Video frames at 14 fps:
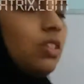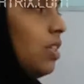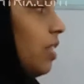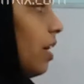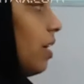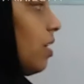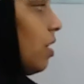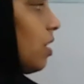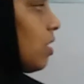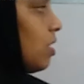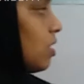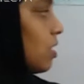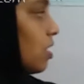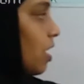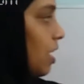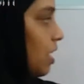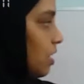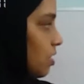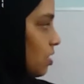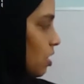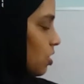See that this is the
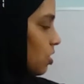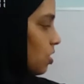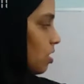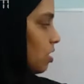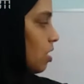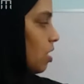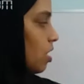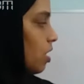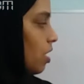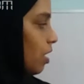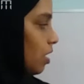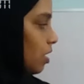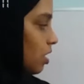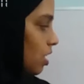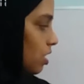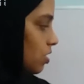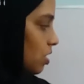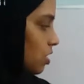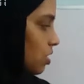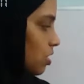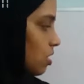entry section, critical
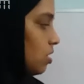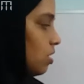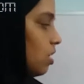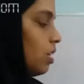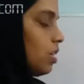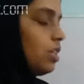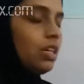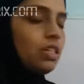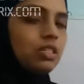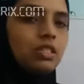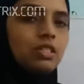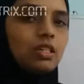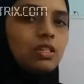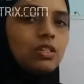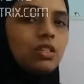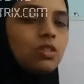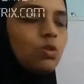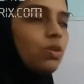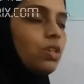section and the exit section.